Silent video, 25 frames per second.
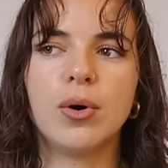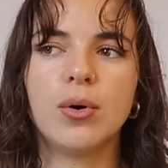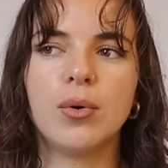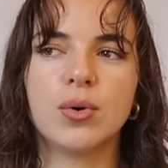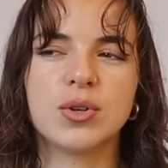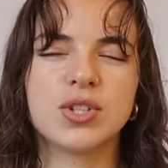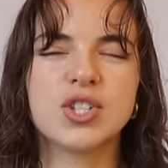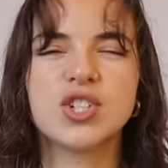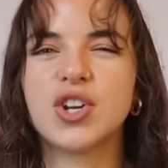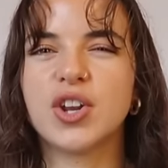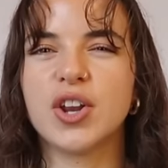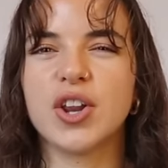
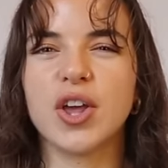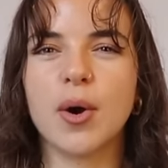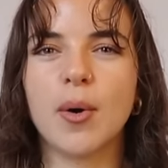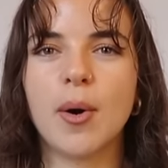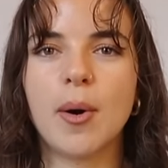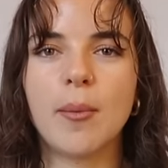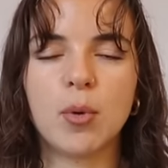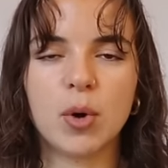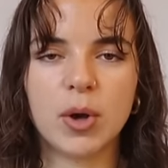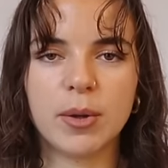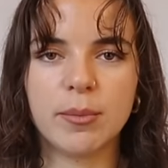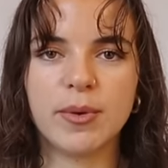or
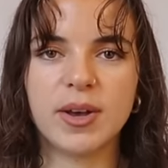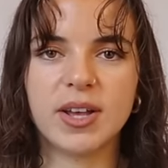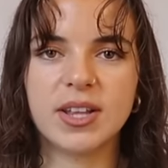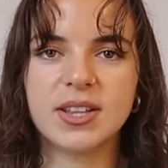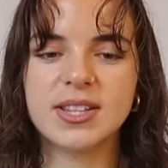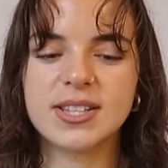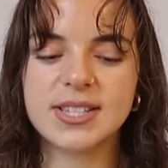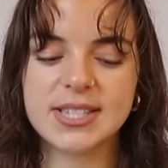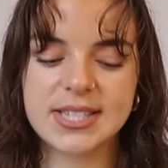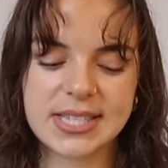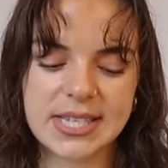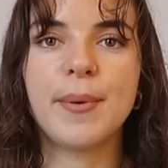studio
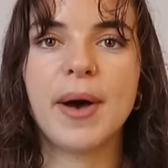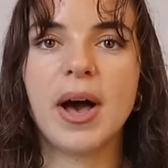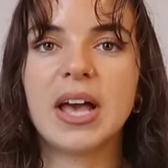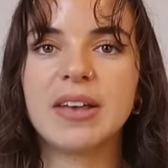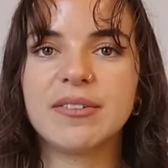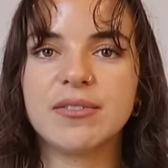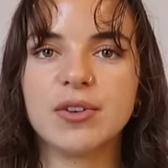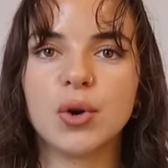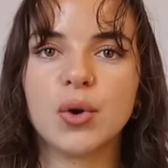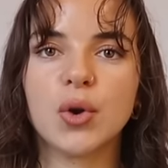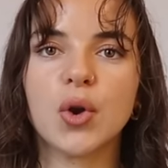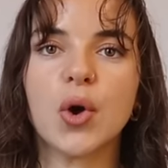appointments, but
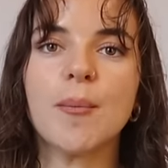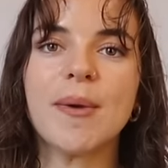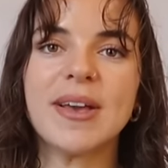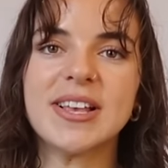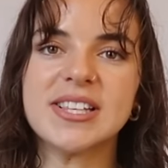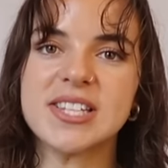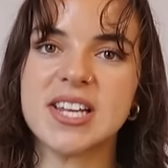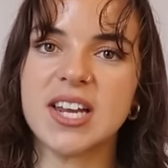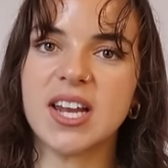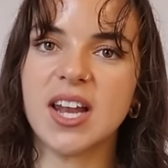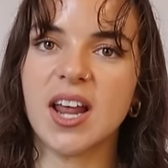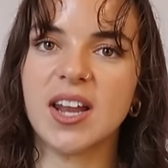if you're not
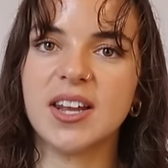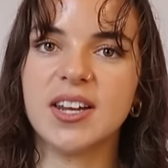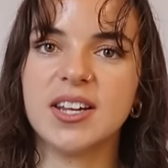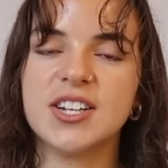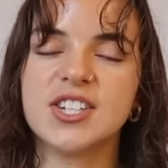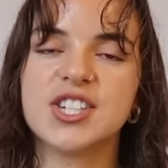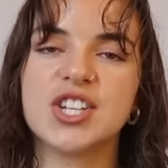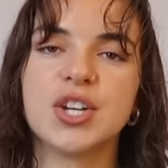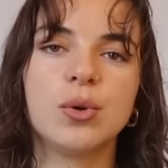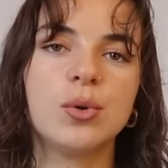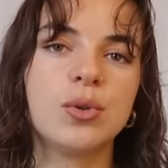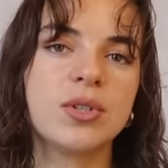based in London,
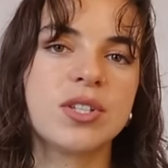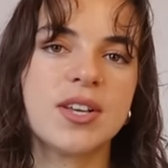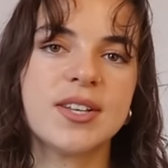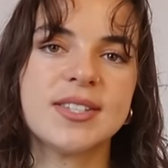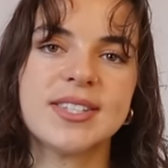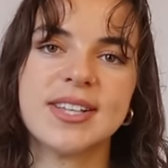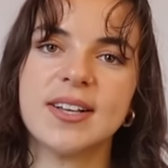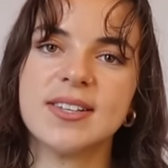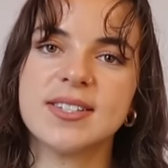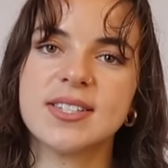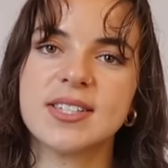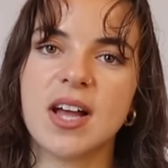she also
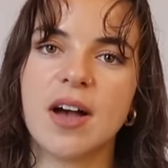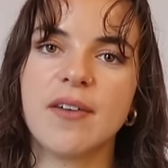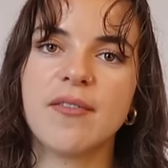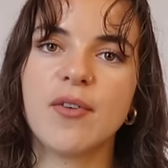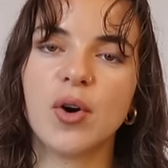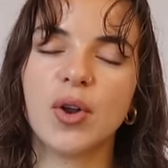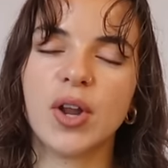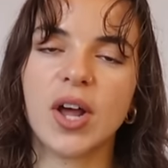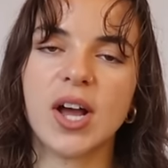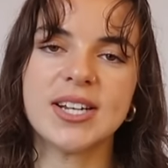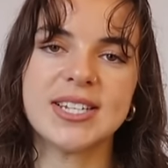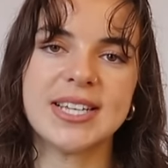sells stuff
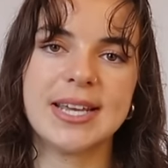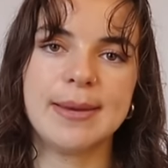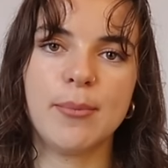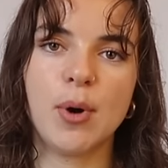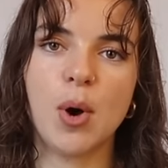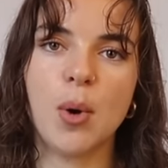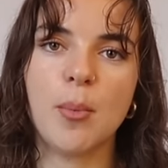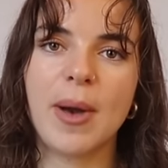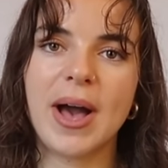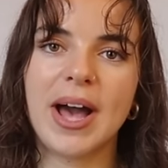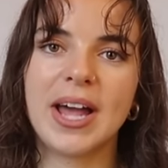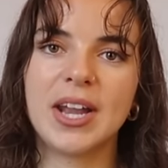on her
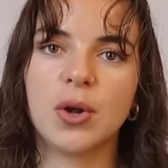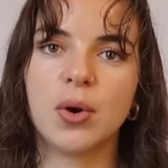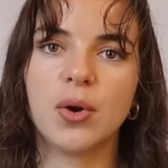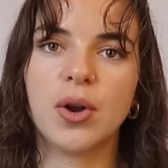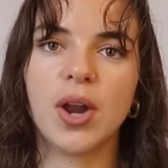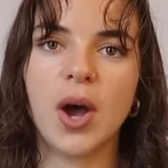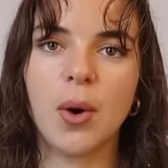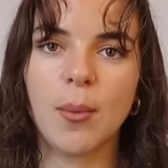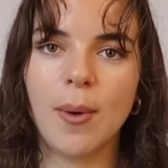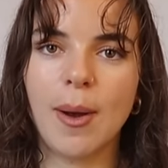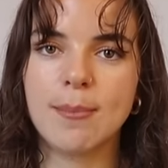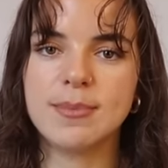Depop and on
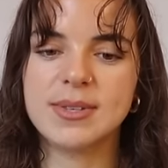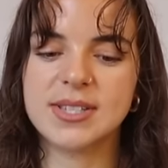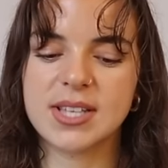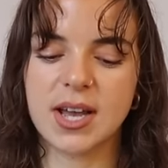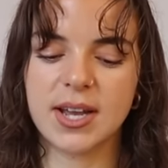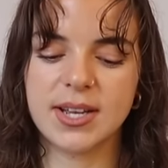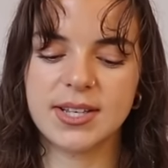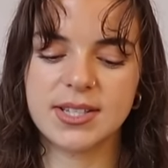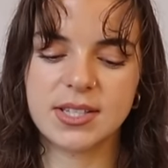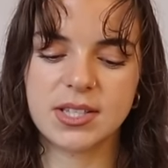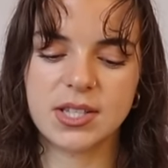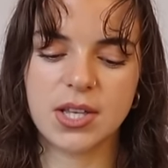her
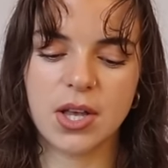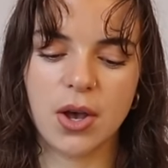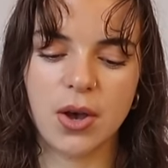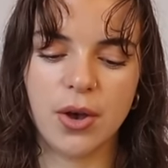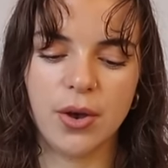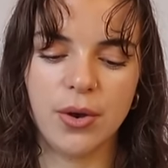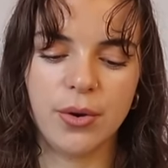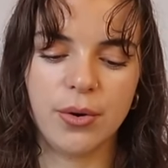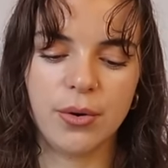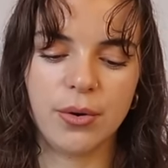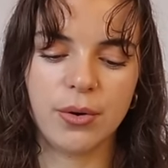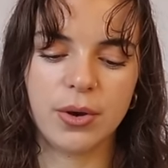website,
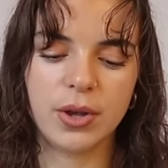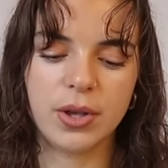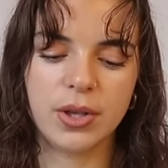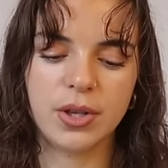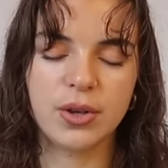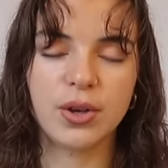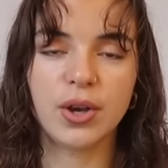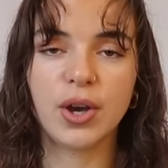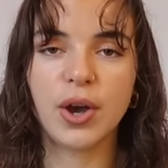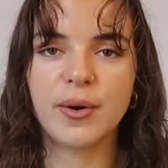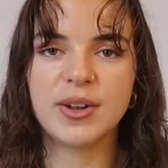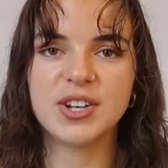so you
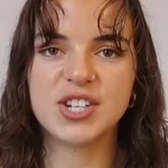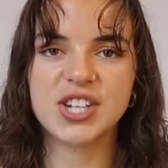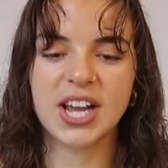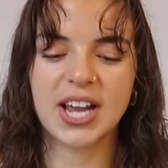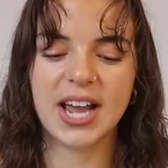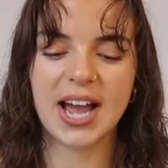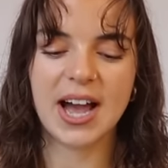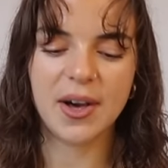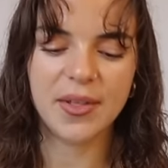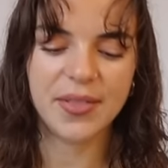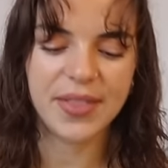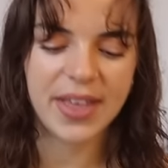can go and check
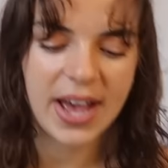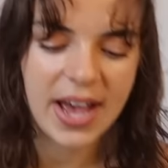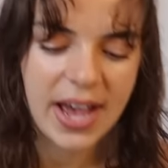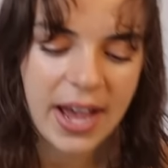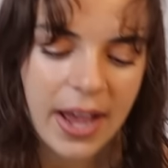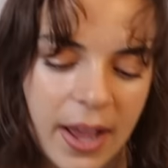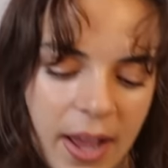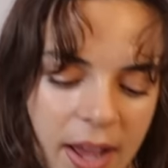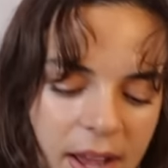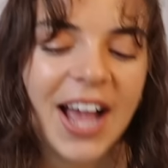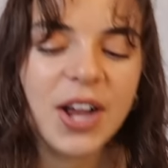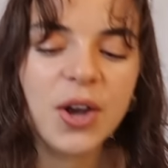it out
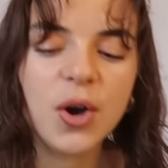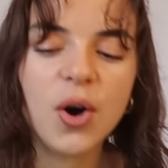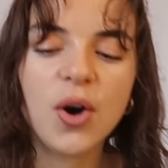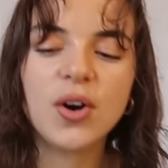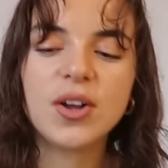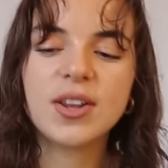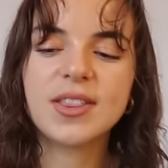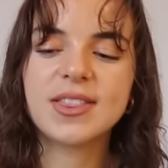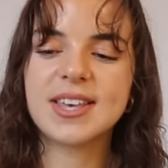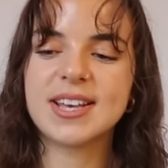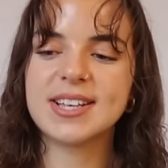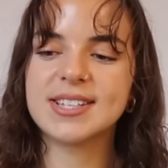there. I
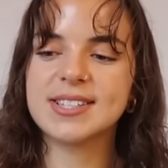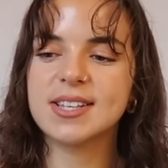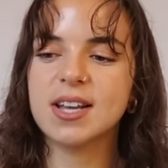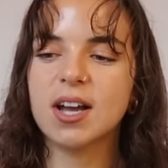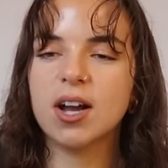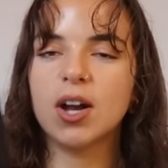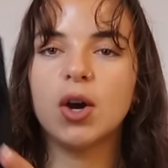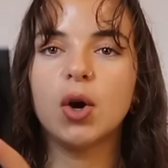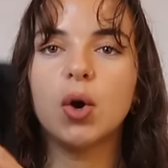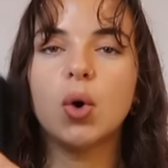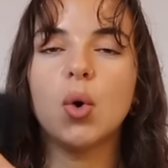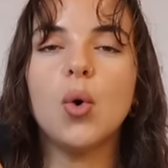got this
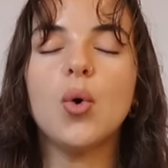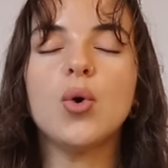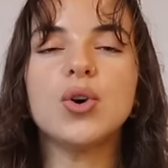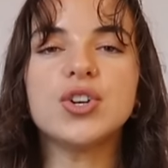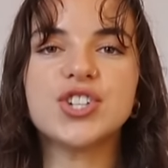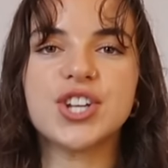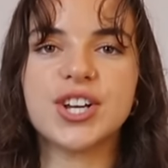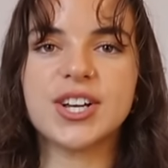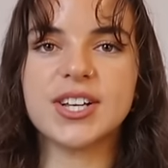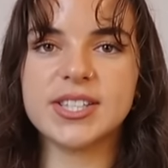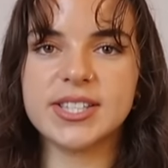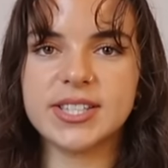
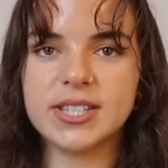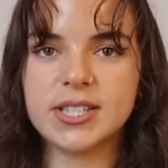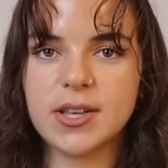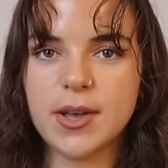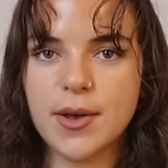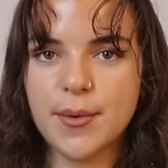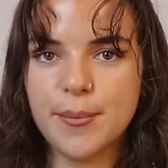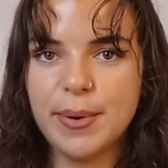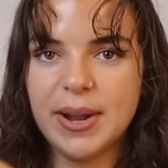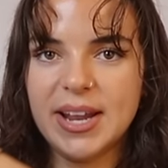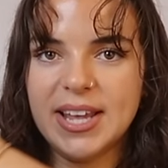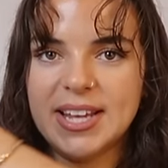gorgeous
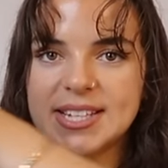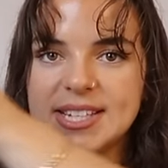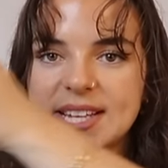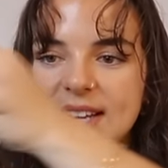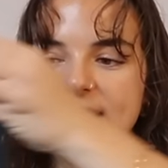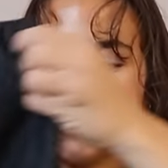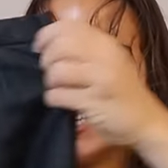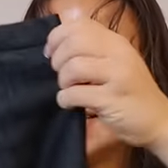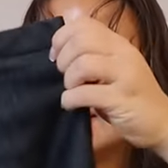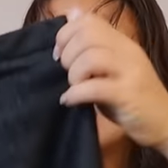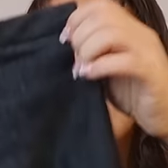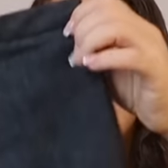
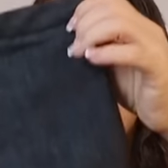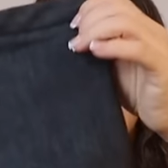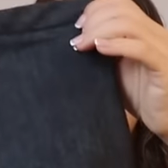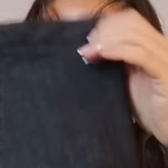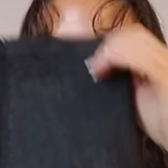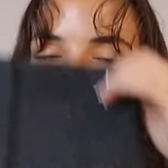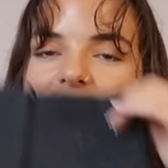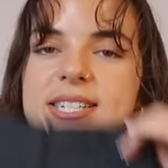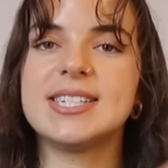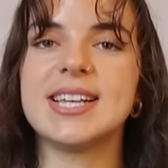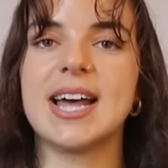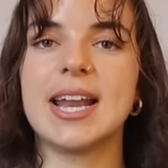pleated
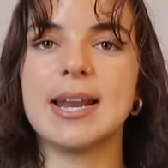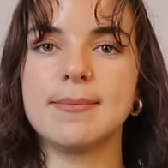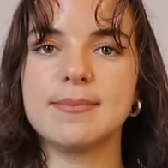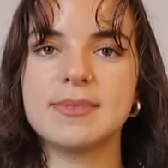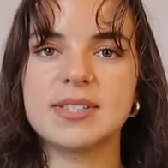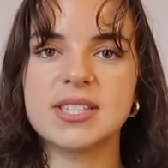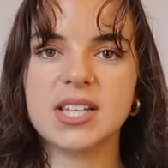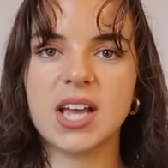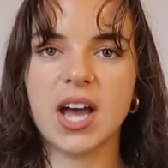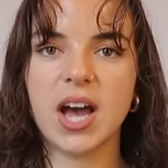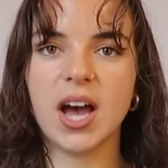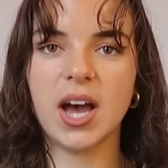denim
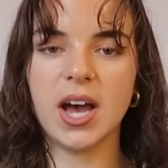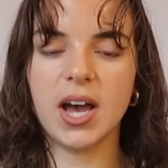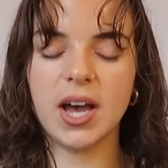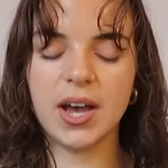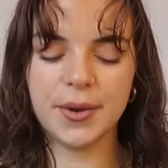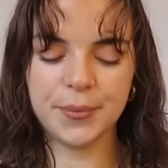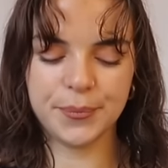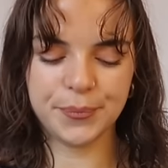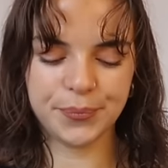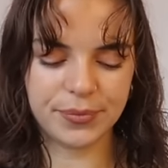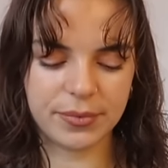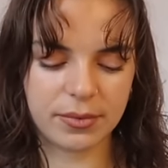
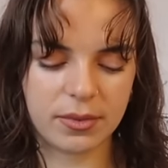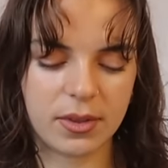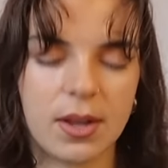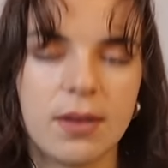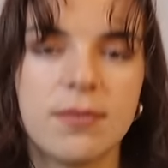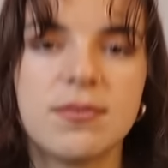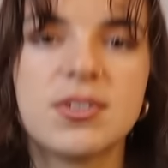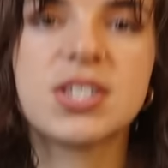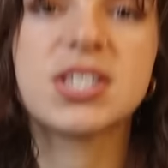skirt. I'm